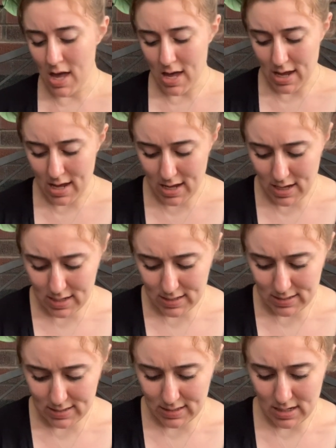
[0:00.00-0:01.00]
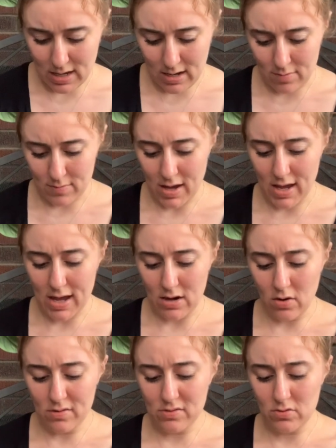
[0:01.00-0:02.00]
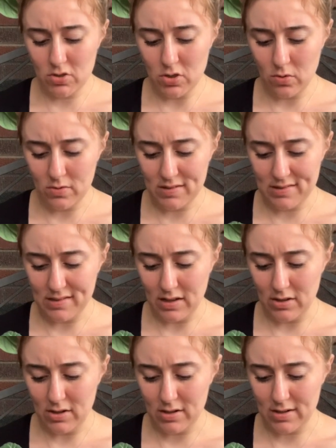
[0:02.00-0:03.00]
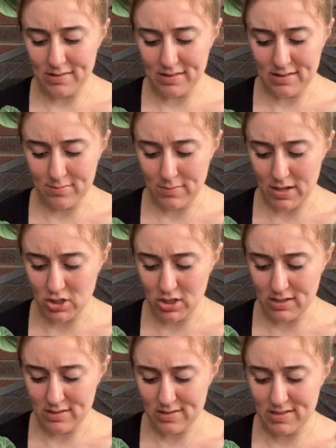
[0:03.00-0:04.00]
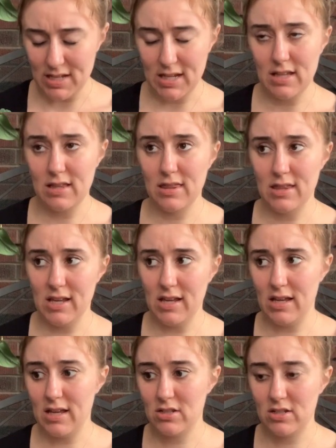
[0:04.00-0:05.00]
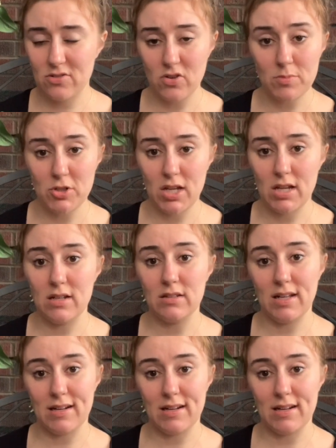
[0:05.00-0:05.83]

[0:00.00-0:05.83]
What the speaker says: And I had also told the seller, because it mentions in the description, let